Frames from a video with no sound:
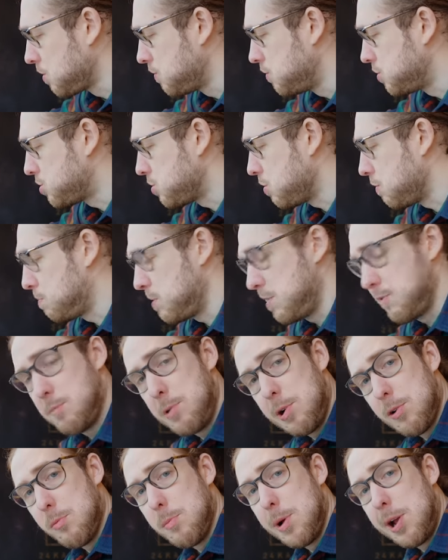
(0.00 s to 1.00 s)
salt beef
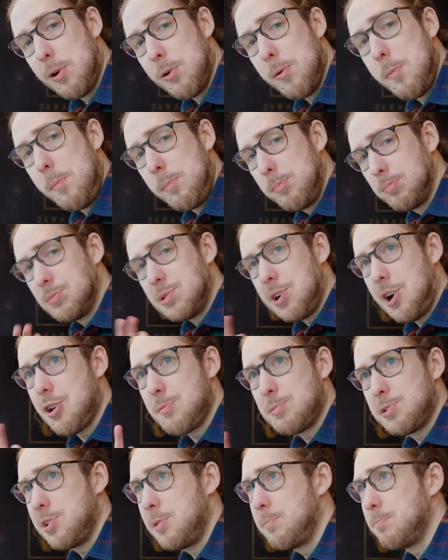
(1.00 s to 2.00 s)
pickle bagel,
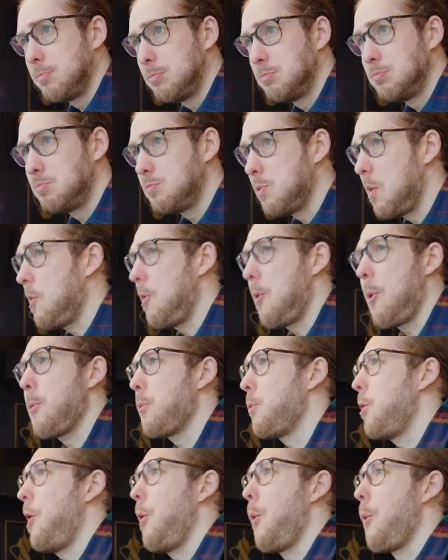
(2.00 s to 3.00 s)
100%. Oh,
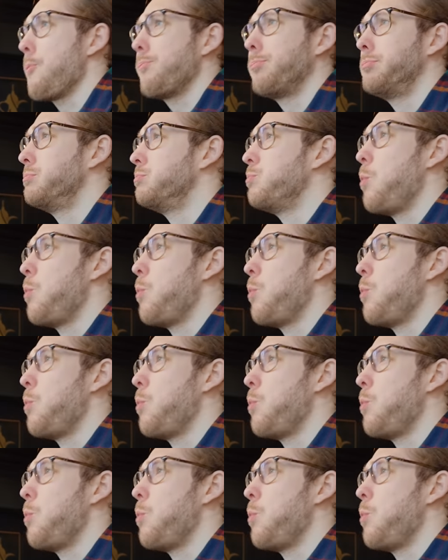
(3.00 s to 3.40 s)
wow.